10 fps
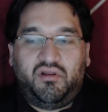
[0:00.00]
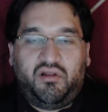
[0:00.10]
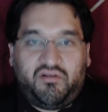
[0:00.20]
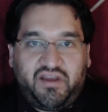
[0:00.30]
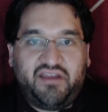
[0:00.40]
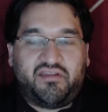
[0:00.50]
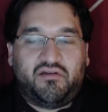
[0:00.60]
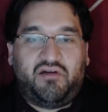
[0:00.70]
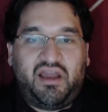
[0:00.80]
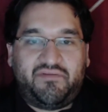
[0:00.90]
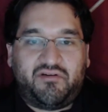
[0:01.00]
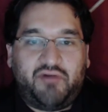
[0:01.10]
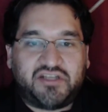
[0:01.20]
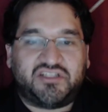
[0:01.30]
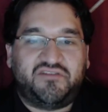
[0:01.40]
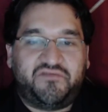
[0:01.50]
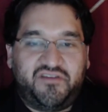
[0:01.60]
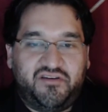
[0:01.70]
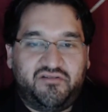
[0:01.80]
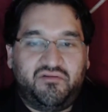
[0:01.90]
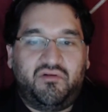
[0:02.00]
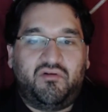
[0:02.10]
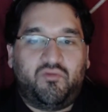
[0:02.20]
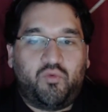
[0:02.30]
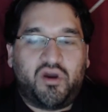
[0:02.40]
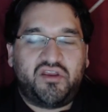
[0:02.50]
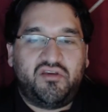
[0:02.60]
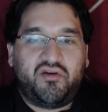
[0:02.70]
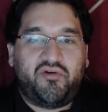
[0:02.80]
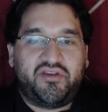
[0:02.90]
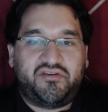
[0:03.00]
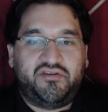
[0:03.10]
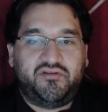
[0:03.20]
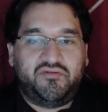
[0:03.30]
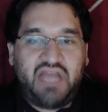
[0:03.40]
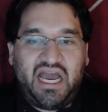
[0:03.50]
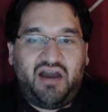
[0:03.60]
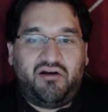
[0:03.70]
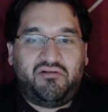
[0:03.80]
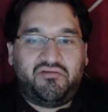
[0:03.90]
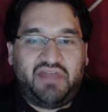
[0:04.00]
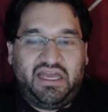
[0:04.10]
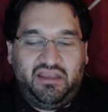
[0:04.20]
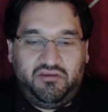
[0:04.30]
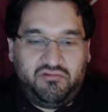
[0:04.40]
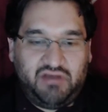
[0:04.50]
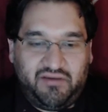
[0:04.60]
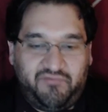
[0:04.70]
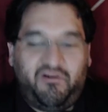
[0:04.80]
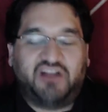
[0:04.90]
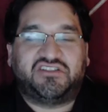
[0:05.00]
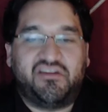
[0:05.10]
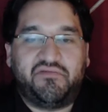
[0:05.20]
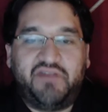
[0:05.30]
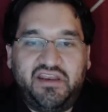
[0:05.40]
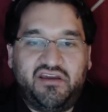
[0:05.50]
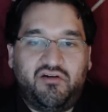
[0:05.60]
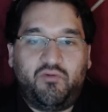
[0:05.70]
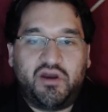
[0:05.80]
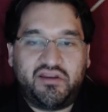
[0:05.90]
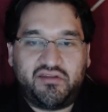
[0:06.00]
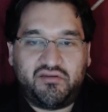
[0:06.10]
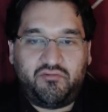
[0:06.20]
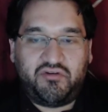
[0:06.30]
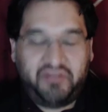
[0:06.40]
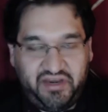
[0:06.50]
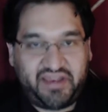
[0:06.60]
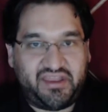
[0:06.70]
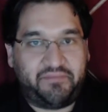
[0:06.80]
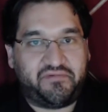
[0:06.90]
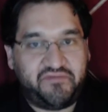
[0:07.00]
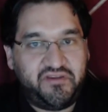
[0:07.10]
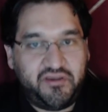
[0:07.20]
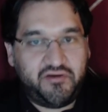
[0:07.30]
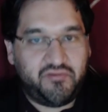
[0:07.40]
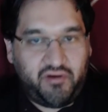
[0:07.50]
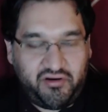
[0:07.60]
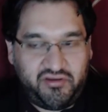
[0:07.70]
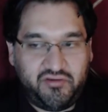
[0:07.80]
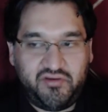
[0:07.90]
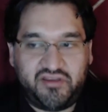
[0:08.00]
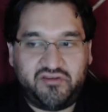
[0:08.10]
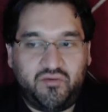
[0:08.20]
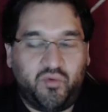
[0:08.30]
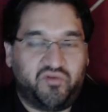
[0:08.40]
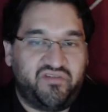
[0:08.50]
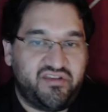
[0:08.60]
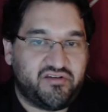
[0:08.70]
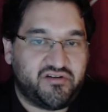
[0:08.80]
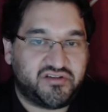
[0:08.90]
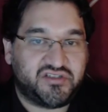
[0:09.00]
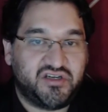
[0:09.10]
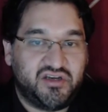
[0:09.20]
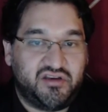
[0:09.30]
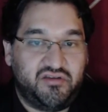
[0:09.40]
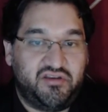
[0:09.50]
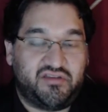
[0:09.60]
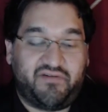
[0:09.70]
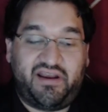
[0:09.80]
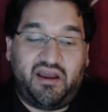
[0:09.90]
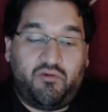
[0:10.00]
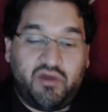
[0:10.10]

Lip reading: All right, so I have a question for you. What are you going to do now that you have watched this video? What are the next steps for you? Or do you need to do more research? Do you need to find out